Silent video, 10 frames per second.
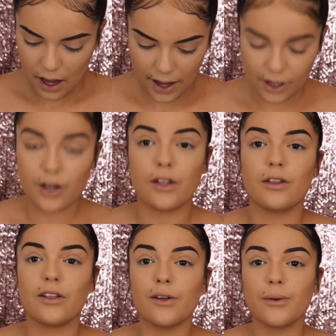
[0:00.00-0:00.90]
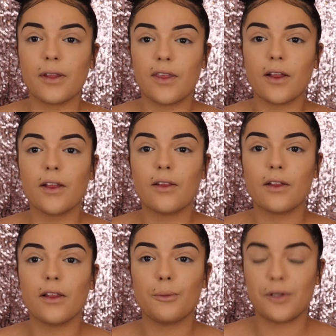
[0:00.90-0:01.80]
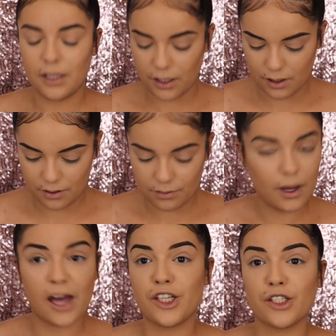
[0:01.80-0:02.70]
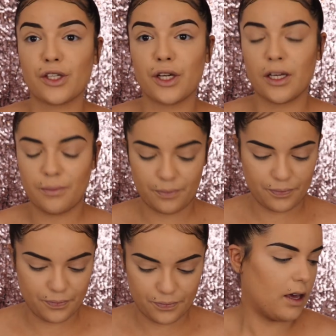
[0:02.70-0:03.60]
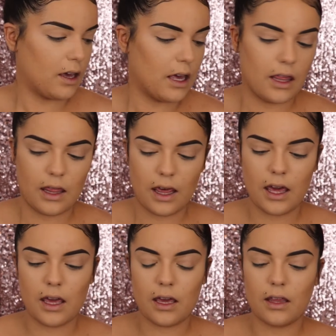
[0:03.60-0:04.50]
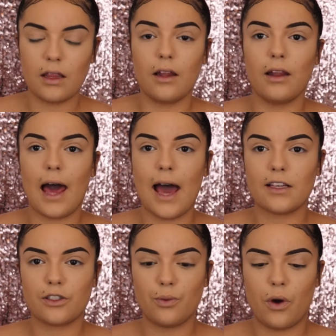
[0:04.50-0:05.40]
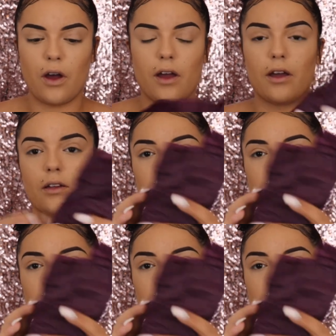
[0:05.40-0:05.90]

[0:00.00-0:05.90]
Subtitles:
I couldn't deal with the lipstick. I just couldn't. And then the last one